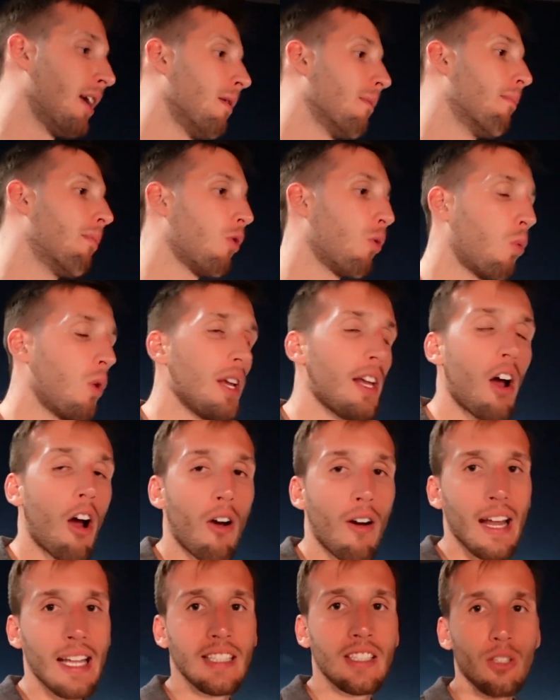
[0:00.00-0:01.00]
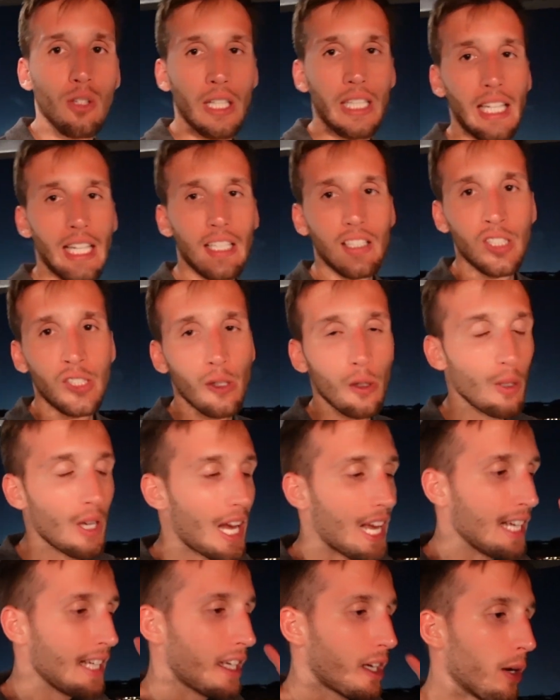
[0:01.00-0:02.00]
But we are entering into
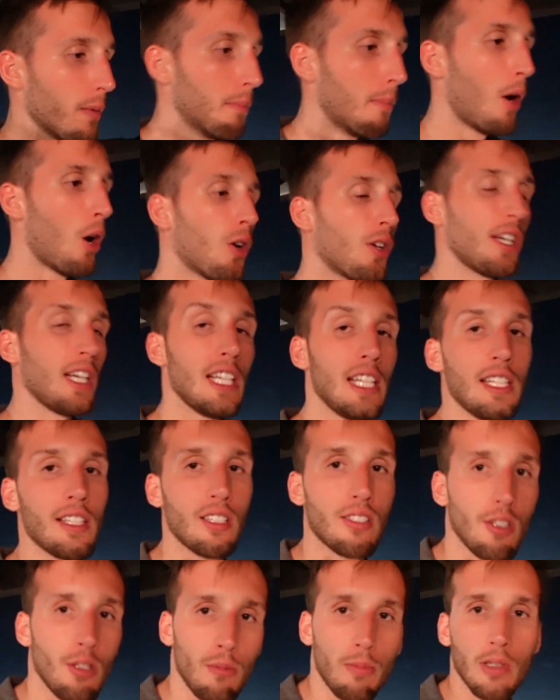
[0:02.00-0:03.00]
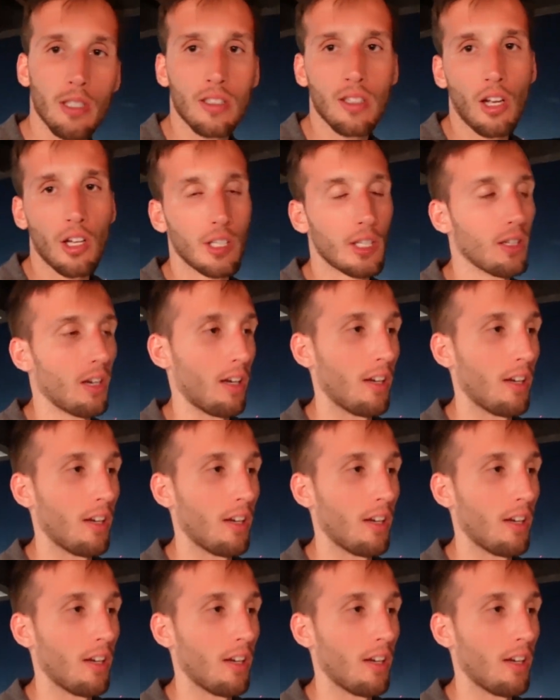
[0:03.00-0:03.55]
a commodity super cycle.